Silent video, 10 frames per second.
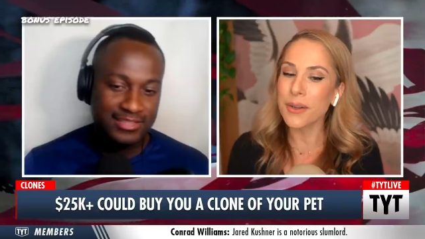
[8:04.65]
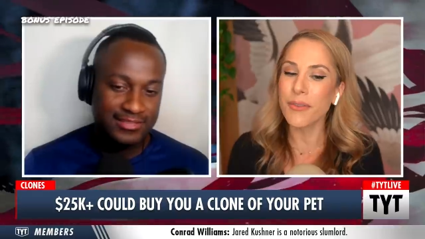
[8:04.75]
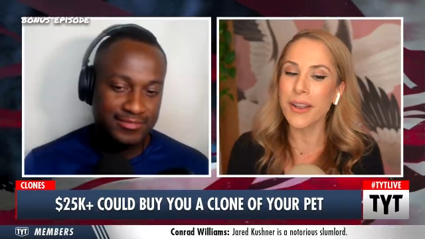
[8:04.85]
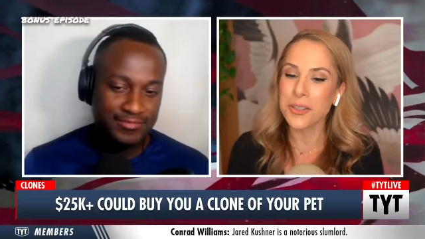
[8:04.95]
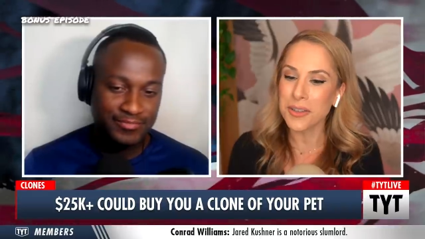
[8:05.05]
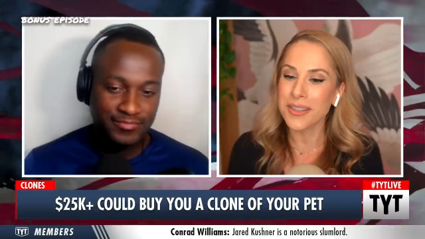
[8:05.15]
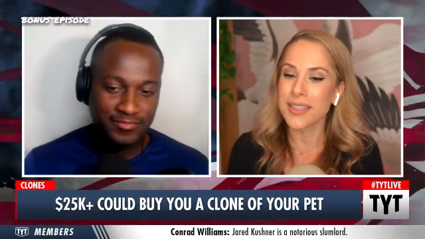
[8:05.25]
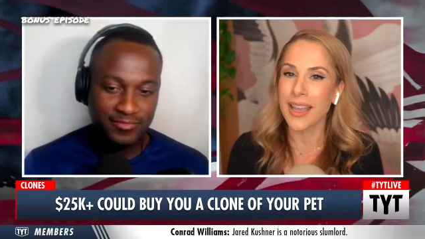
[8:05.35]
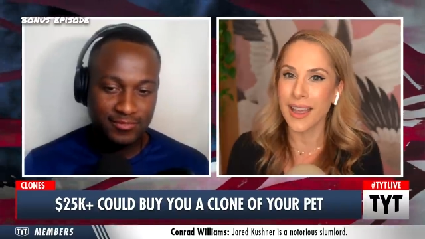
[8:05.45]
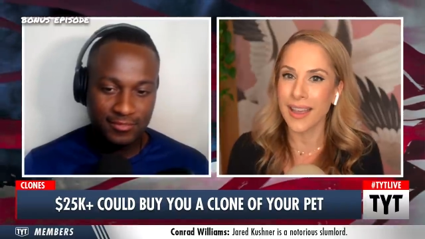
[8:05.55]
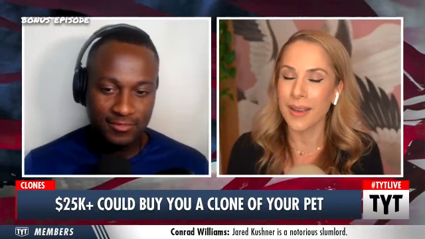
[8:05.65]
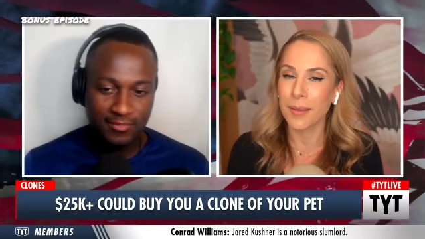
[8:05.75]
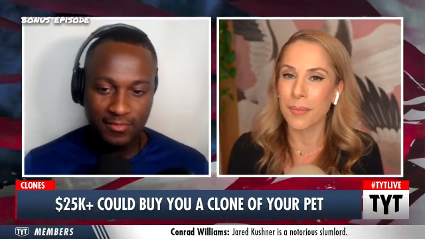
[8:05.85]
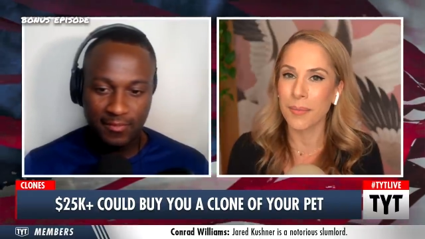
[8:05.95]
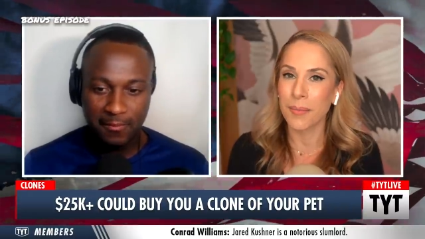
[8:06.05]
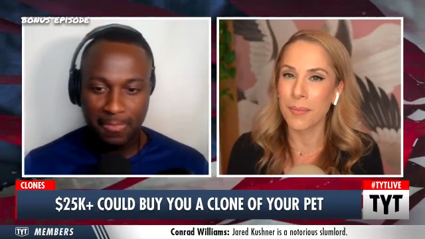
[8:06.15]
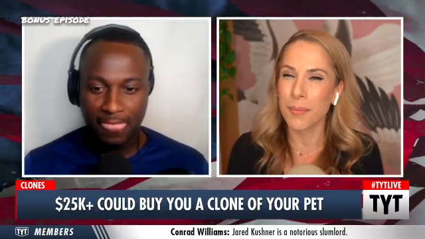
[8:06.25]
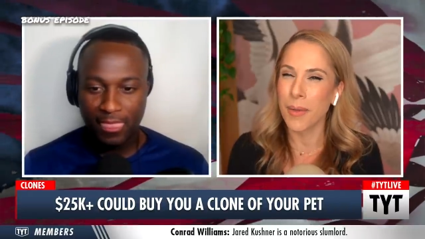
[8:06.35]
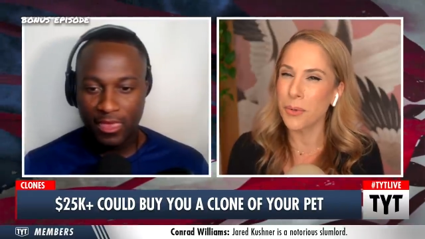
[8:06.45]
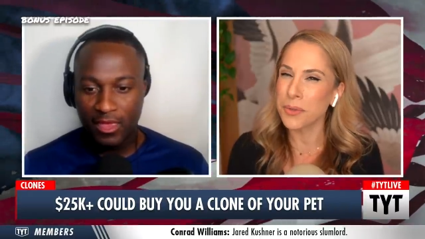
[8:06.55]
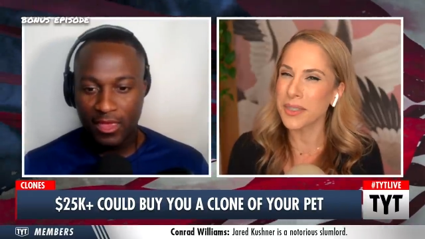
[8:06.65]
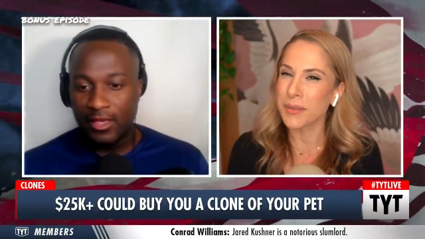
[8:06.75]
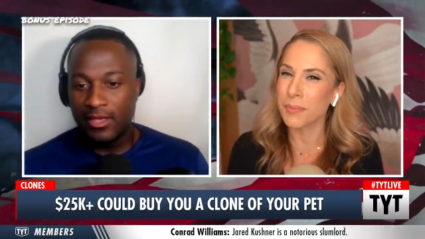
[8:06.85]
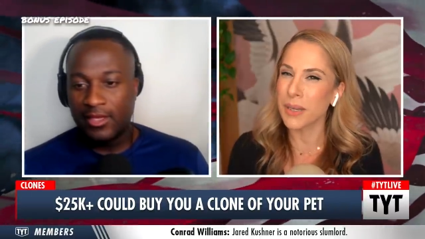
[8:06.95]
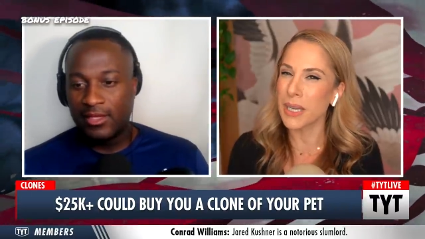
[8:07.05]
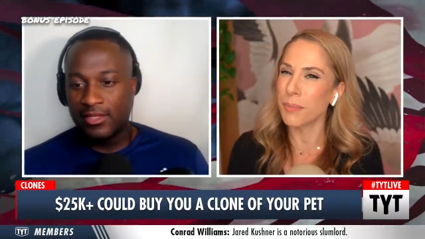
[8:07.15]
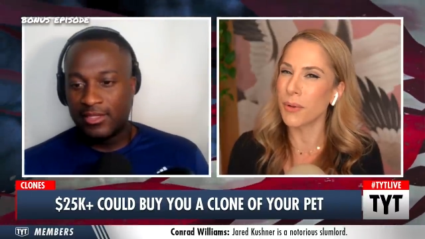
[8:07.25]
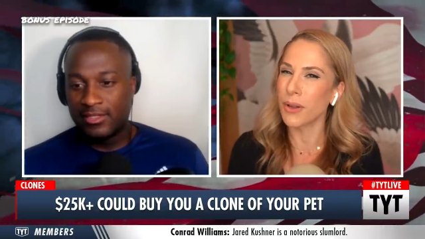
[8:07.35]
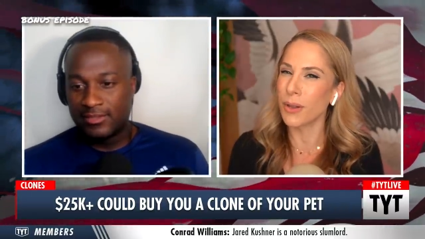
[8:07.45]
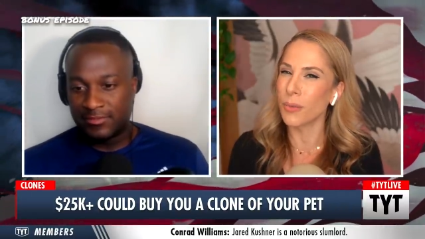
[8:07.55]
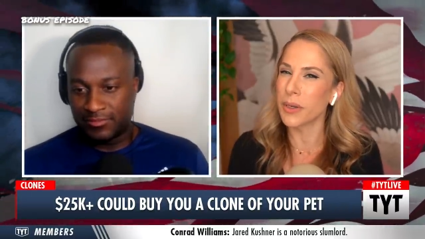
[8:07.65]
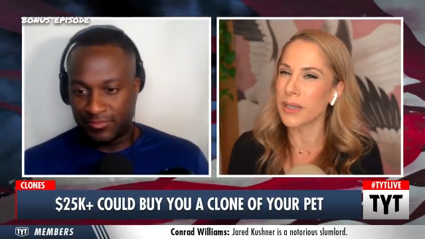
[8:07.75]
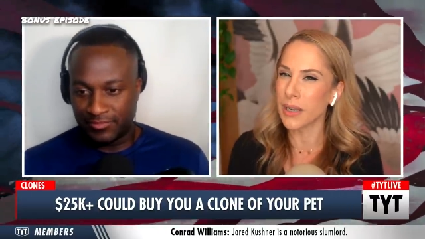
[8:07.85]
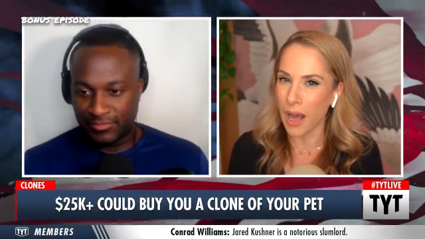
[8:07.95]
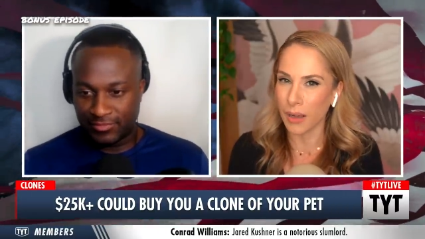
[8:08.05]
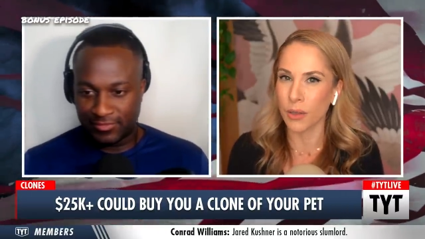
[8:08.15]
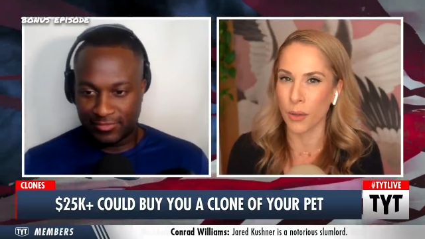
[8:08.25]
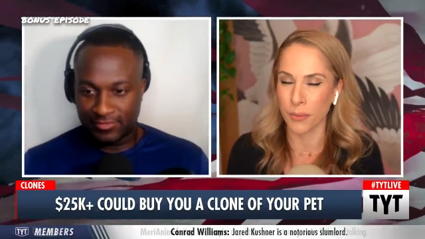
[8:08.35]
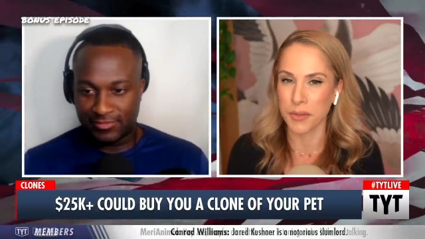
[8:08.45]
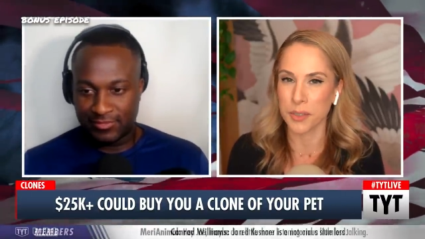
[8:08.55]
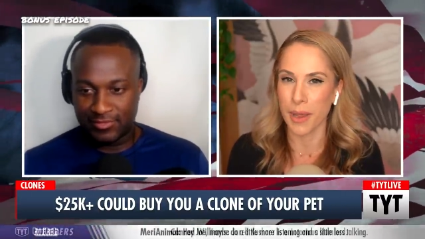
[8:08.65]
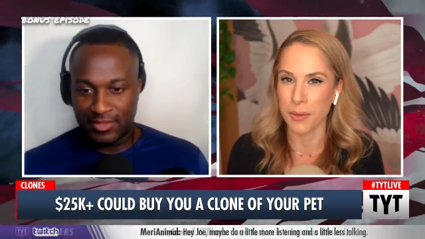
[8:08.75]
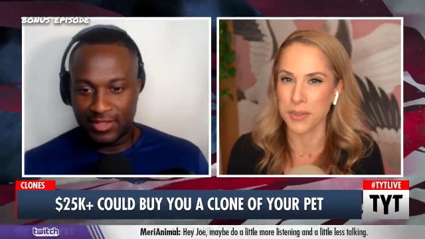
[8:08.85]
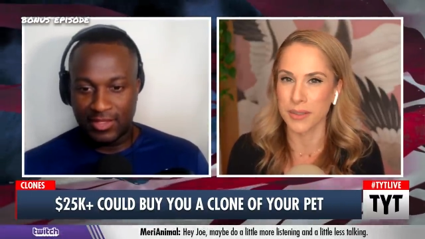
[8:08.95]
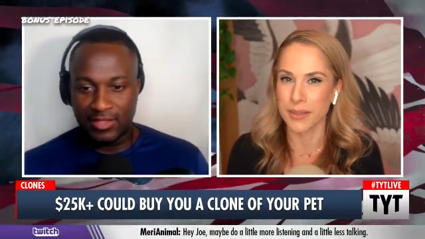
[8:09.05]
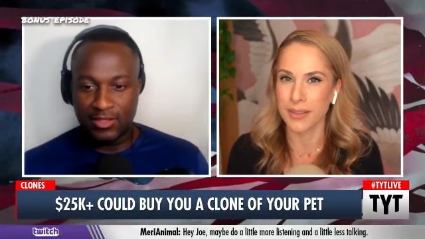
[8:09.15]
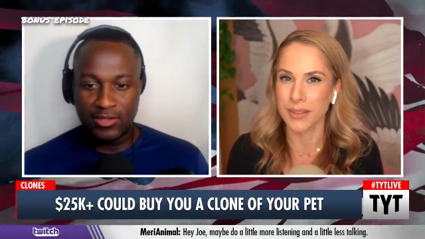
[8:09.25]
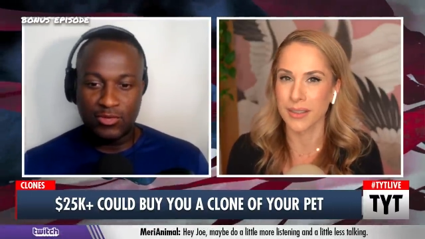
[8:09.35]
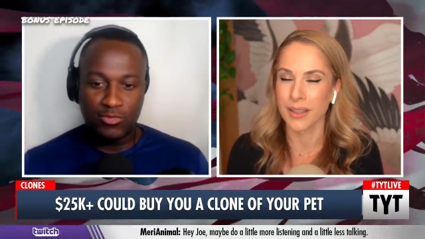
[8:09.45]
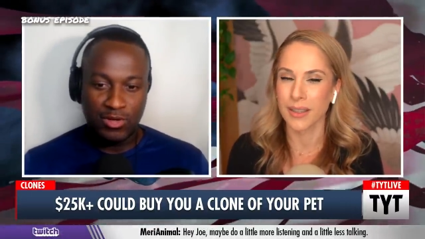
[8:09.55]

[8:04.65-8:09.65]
Speaker 1: would venture to say most people would not clone their spouses.